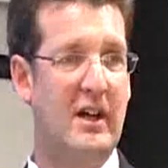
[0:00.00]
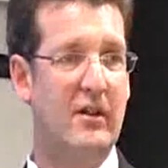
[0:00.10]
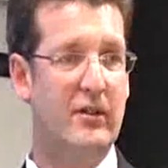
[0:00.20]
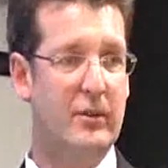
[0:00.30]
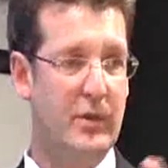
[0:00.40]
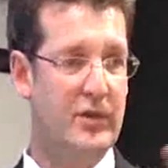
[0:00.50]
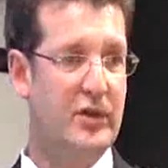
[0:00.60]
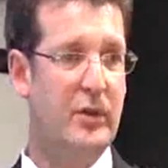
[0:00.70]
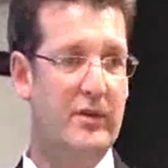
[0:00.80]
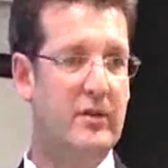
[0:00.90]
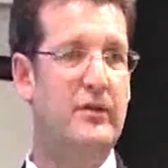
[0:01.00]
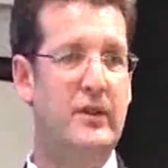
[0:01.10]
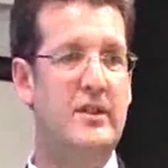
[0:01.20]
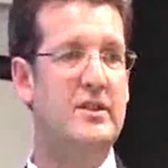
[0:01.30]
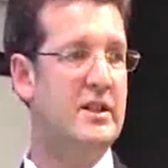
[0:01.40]
of my Metropolis algorithm
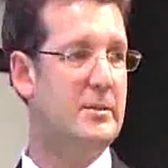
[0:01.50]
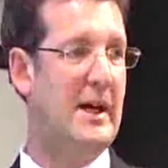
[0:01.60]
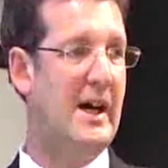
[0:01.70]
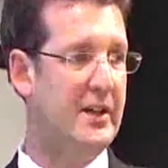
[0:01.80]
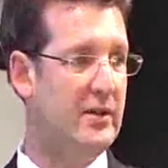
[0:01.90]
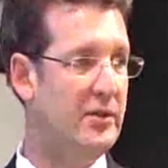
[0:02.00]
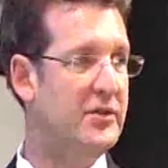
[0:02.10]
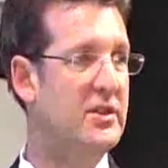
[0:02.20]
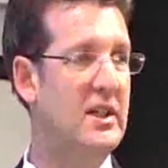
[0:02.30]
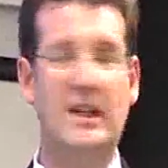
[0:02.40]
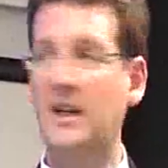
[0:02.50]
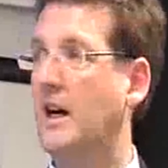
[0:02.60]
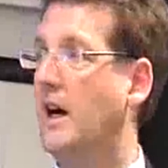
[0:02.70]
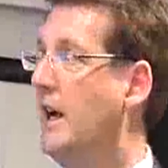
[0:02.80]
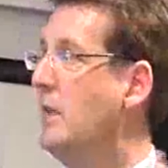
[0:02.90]
with 256
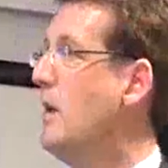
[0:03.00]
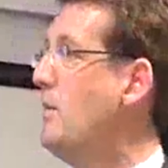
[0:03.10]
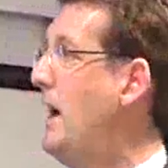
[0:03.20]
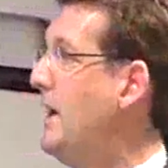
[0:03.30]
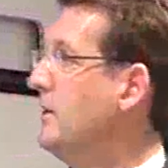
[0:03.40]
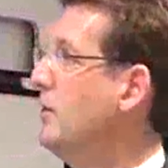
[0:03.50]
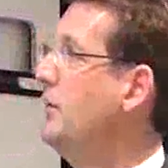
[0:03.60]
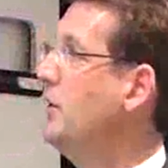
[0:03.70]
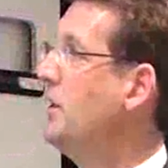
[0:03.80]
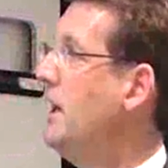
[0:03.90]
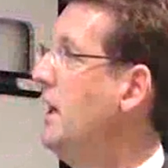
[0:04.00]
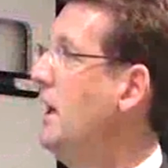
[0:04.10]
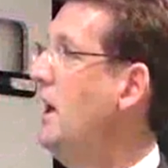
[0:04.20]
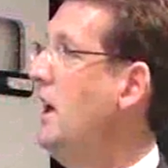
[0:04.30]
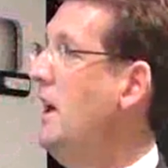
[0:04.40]
particles in my
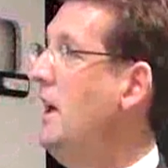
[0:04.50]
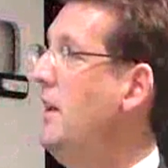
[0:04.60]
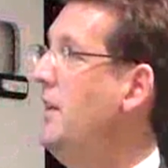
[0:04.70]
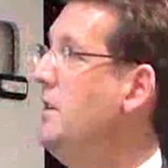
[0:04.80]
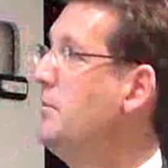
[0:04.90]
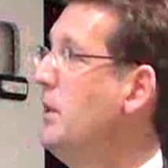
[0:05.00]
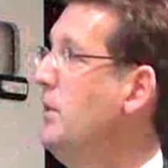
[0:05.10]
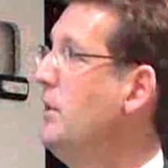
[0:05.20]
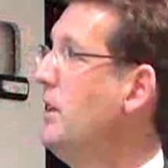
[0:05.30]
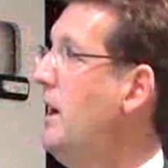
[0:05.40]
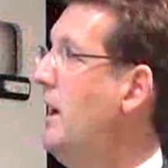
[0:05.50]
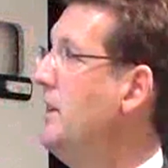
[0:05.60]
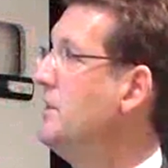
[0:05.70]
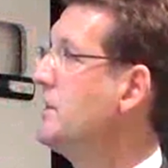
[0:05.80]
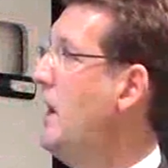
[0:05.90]
particle filter, these
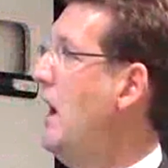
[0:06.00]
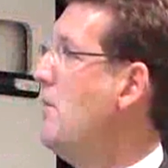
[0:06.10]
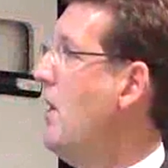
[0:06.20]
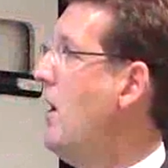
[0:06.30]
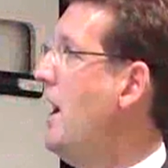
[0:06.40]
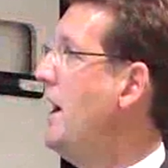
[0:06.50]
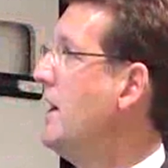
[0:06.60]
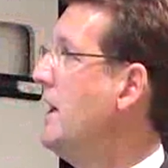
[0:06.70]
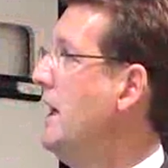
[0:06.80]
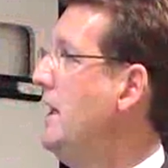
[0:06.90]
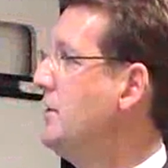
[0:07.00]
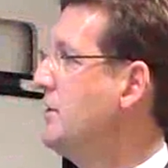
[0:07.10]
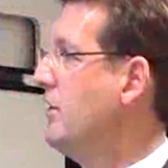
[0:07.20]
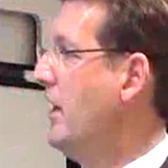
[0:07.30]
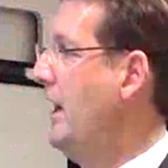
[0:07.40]
blue lines are
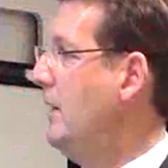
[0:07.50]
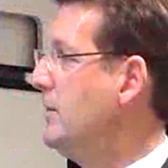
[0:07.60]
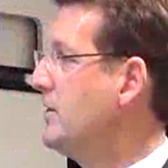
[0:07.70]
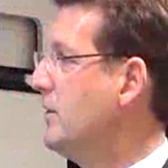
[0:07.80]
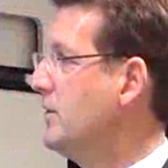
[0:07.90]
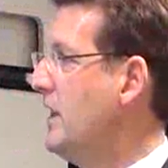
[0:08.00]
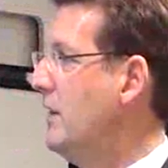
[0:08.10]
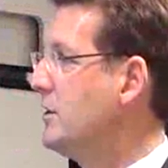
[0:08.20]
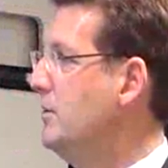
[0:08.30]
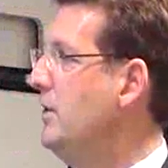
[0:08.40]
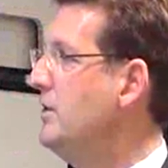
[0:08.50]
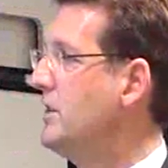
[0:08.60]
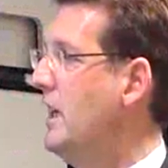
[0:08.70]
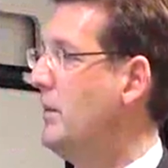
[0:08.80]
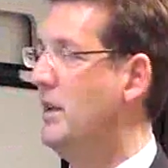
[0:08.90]
my histograms,
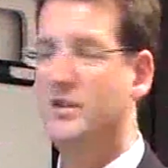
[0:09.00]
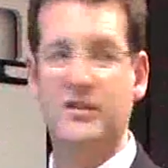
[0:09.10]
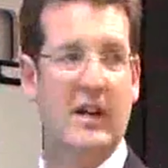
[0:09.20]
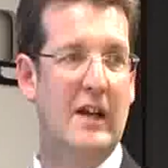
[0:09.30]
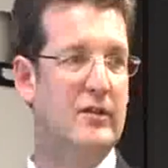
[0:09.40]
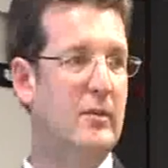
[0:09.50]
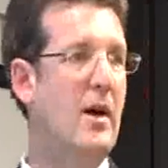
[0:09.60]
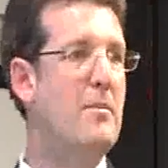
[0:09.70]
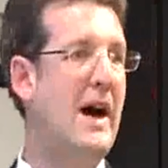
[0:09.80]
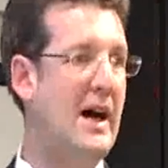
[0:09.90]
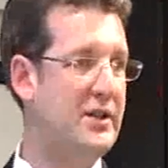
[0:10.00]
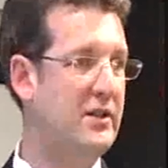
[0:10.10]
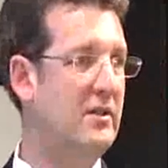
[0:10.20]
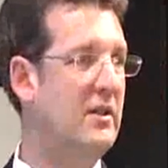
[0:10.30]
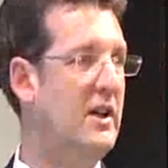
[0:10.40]
or smooth sample
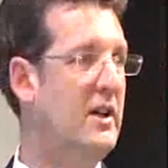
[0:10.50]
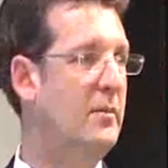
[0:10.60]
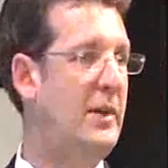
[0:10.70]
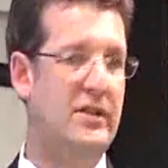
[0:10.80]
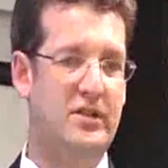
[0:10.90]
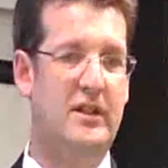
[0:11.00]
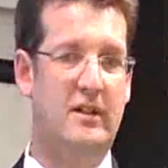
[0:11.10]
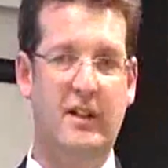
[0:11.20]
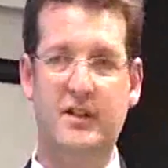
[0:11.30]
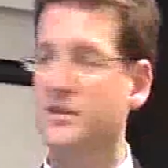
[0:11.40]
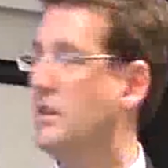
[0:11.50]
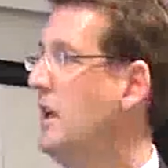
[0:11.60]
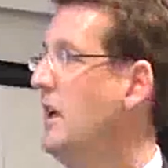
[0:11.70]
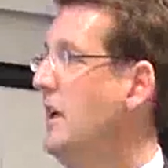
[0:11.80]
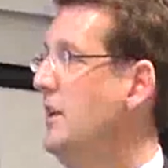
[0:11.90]
histograms for my marginal
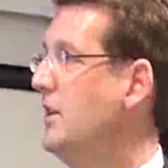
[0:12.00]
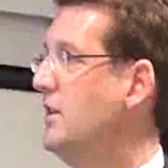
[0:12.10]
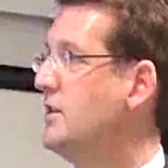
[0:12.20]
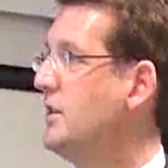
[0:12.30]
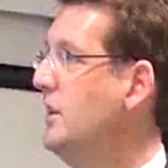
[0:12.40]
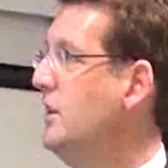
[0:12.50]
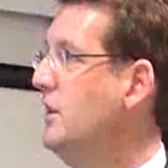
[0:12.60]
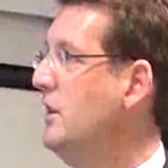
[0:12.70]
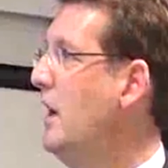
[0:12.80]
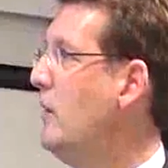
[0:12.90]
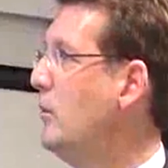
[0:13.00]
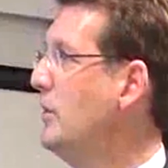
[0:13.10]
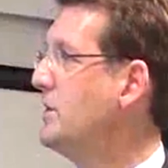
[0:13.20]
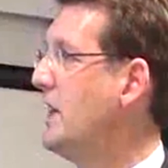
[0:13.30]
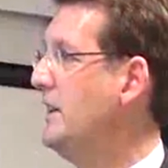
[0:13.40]
posteriors. You can
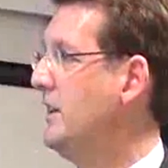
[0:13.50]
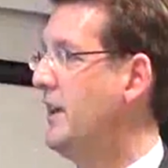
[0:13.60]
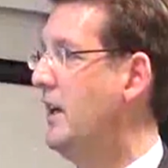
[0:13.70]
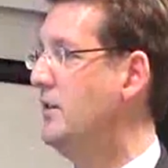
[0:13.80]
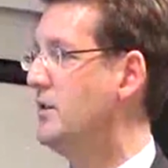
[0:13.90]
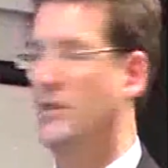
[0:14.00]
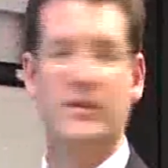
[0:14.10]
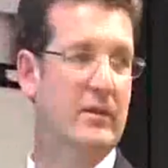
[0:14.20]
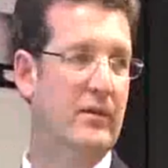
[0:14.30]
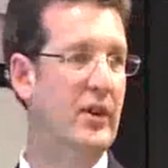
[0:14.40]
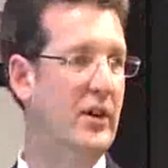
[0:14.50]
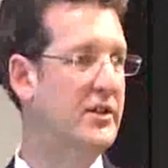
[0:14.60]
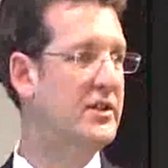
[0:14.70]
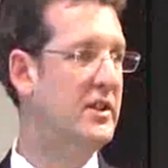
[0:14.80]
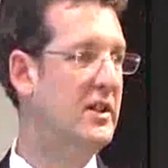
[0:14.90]
see no one would say that
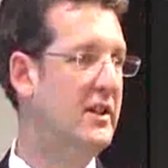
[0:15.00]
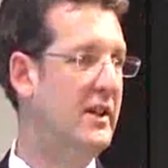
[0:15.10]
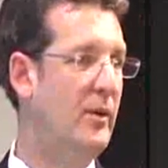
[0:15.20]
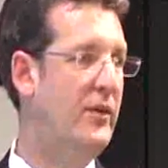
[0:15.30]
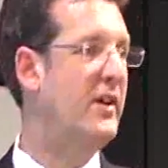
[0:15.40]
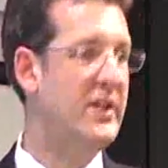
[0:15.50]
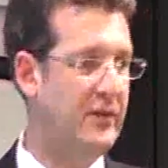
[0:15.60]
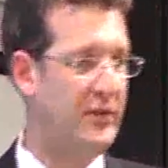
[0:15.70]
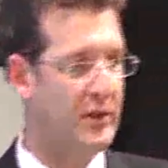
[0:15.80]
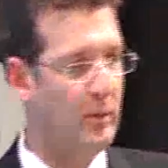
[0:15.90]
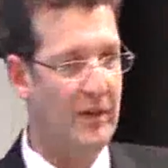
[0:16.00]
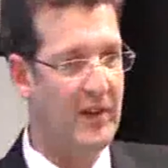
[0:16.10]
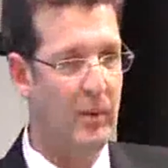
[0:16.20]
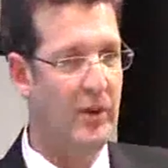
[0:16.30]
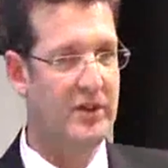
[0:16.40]
those have converged. They were
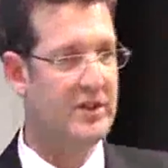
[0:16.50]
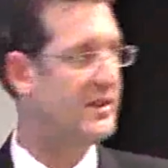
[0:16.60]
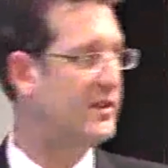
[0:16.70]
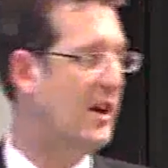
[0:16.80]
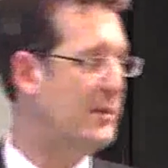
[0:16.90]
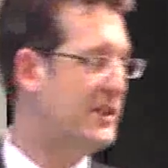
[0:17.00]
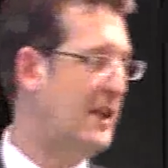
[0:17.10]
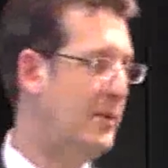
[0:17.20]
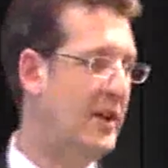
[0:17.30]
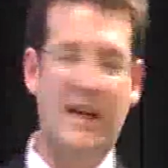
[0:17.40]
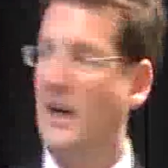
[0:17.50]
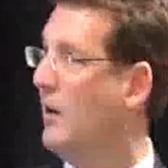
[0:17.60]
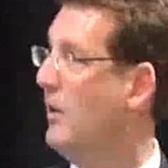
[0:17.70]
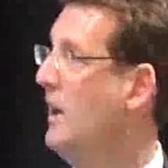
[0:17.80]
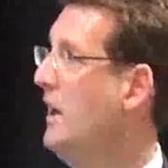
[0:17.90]
very different to what they were just a
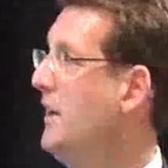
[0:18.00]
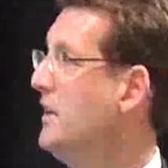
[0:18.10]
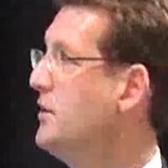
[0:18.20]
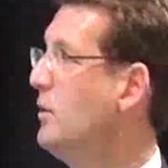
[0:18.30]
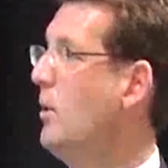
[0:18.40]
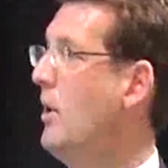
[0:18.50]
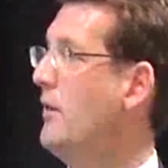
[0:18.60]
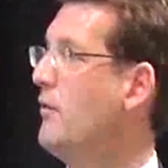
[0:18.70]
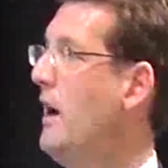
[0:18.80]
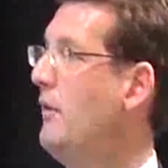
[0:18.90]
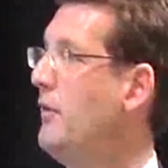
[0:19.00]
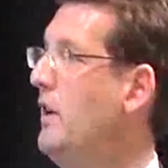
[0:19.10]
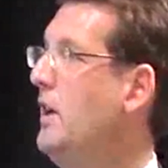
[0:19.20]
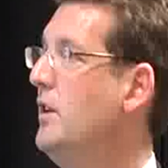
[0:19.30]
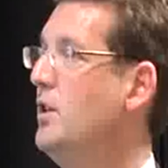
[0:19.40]
time sample ago. They're still
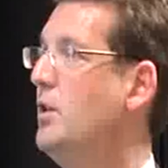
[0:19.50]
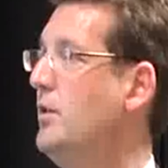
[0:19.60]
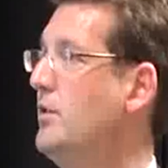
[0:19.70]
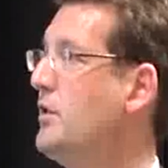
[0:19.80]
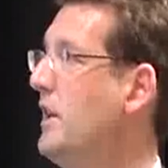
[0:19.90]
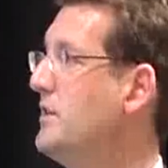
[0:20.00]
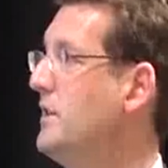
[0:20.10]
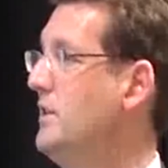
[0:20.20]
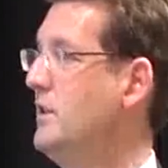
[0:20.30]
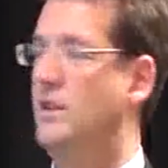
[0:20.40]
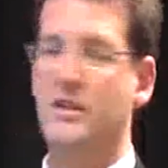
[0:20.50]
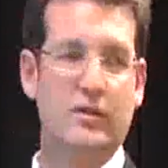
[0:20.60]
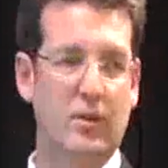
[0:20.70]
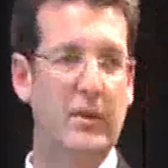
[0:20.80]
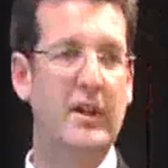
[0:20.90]
quite rough. You couldn't
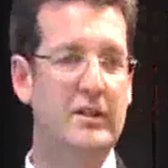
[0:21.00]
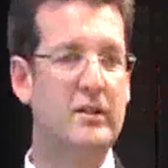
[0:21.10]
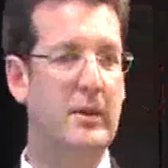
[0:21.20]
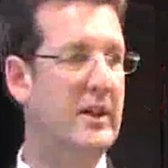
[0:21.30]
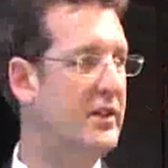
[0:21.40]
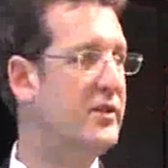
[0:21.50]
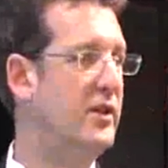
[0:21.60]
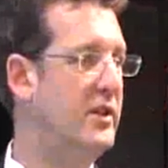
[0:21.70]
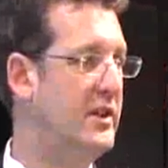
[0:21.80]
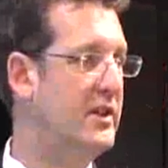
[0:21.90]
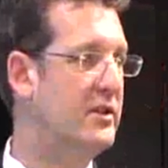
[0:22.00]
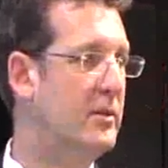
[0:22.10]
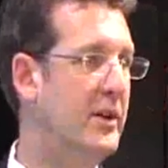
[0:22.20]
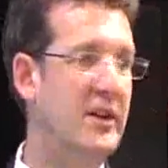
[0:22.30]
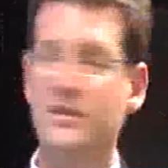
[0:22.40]
trust these conditional means as being
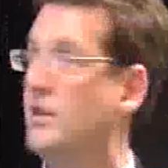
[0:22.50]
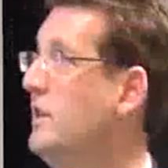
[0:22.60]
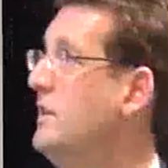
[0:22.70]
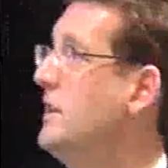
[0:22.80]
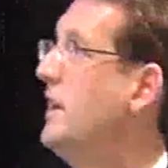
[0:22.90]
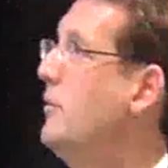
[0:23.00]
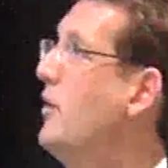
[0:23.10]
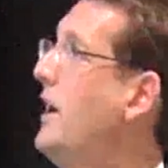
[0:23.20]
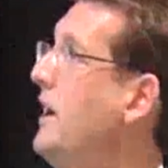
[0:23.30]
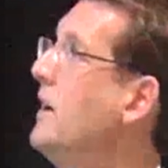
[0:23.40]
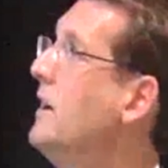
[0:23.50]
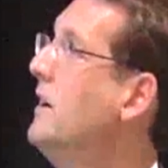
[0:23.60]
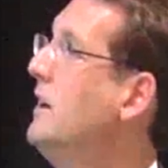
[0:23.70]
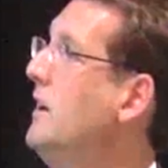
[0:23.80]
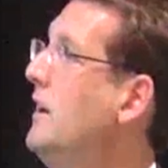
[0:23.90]
the true conditional means. You need to
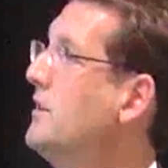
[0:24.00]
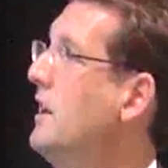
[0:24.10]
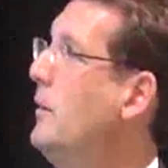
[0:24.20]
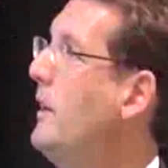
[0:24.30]
keep running.